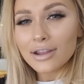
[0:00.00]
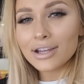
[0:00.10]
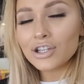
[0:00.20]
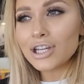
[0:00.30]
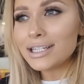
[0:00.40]

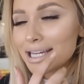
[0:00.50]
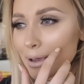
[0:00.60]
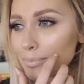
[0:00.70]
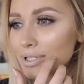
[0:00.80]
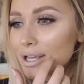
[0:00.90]
that she
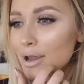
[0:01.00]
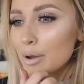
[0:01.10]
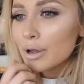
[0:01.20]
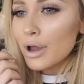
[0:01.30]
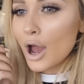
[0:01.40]
dips
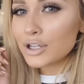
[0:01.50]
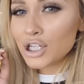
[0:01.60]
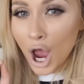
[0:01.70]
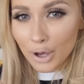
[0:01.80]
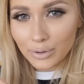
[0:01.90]
her
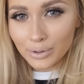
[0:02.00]
toast.